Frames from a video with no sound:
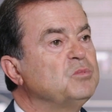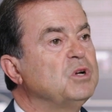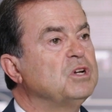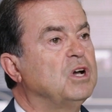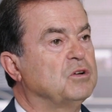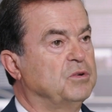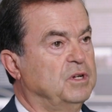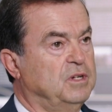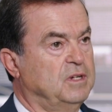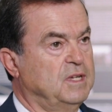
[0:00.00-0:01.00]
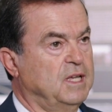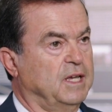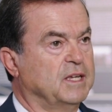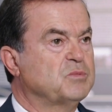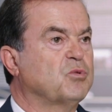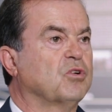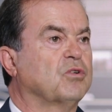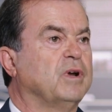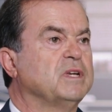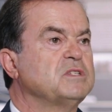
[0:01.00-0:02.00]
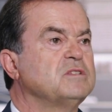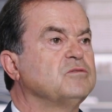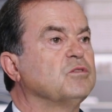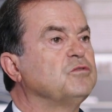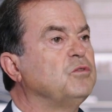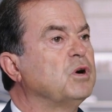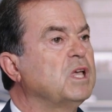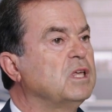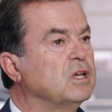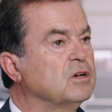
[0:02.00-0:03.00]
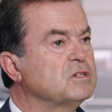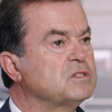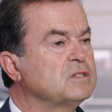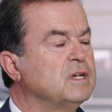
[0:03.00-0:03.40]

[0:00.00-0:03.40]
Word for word: one hundred has progressed for forty years,